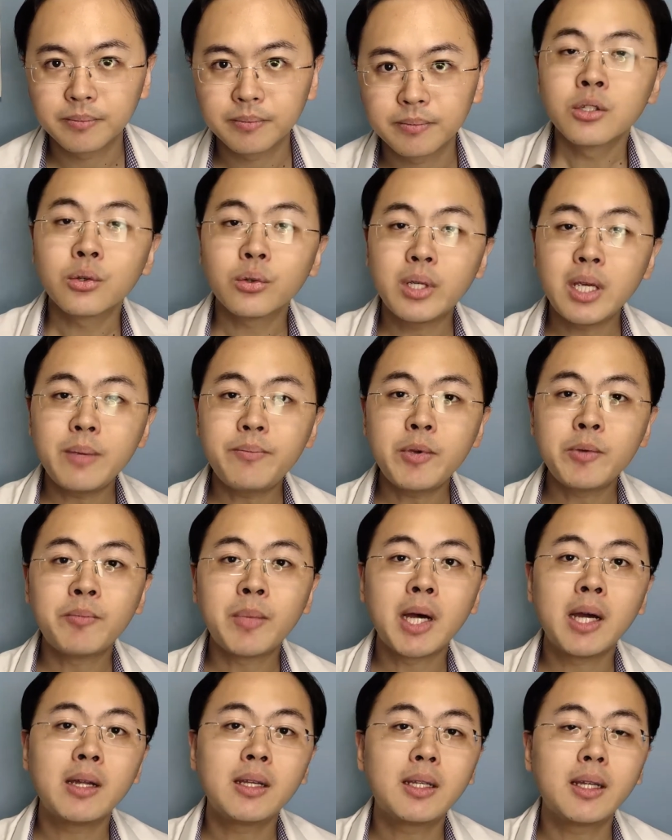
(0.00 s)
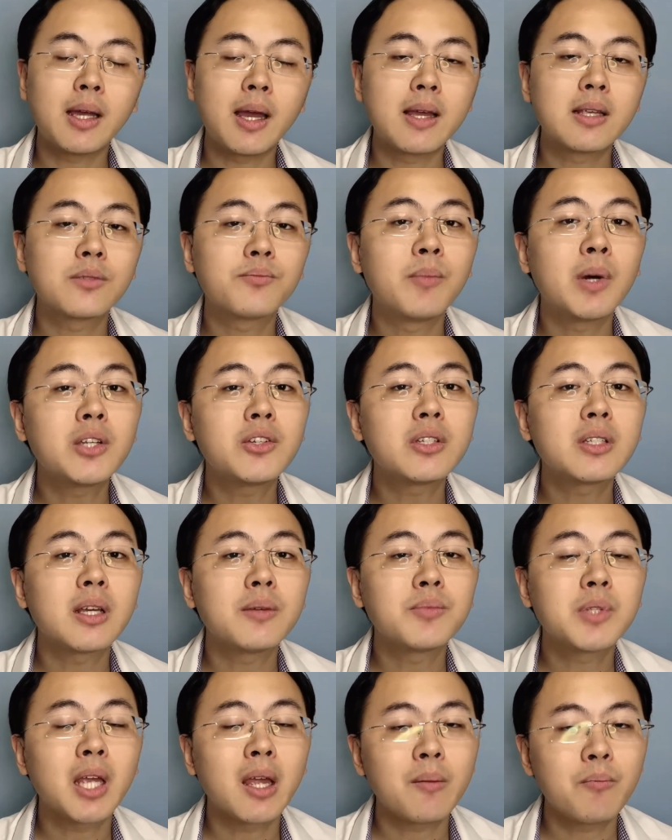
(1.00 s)
So keep in mind that as much as
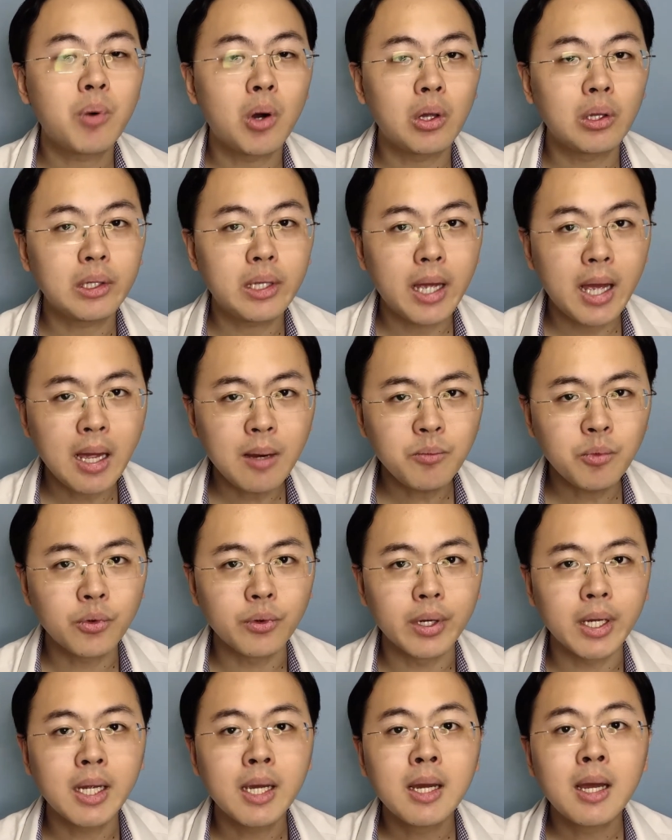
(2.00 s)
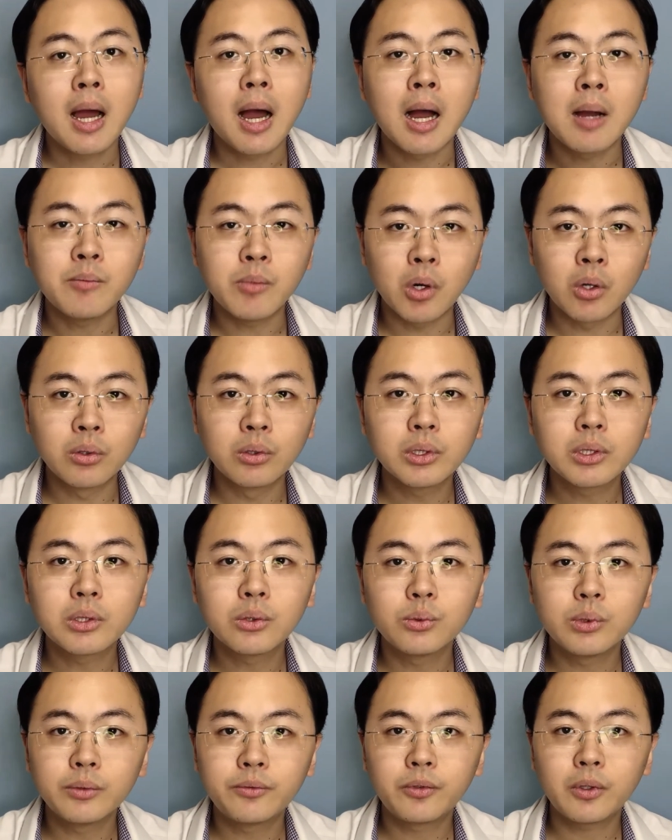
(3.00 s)
I'm saying polyamory, I'm also
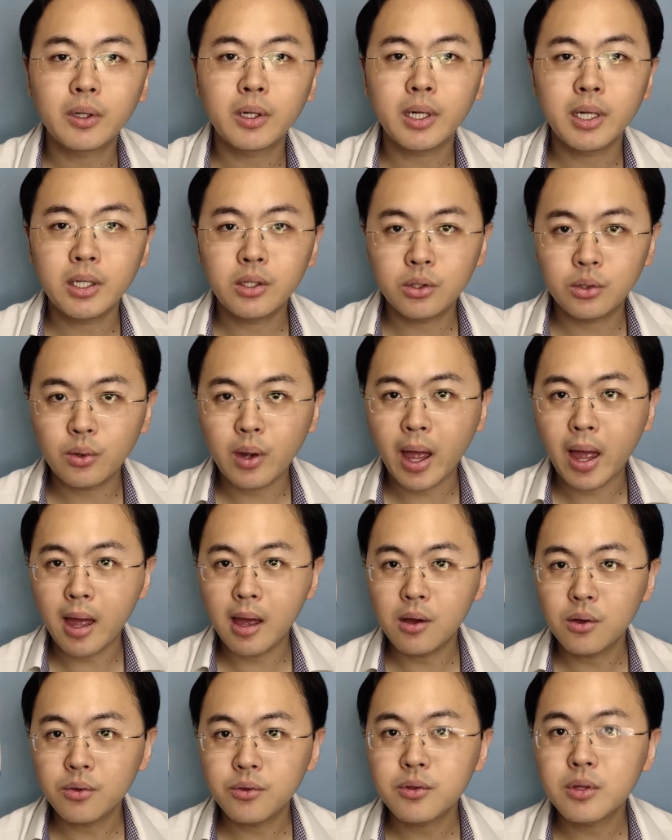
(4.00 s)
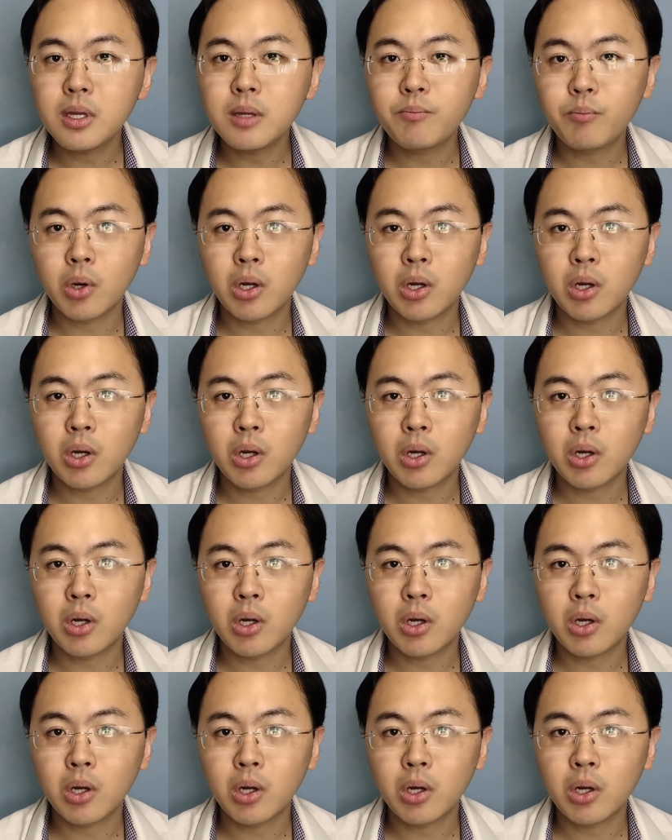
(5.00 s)
referring to healthy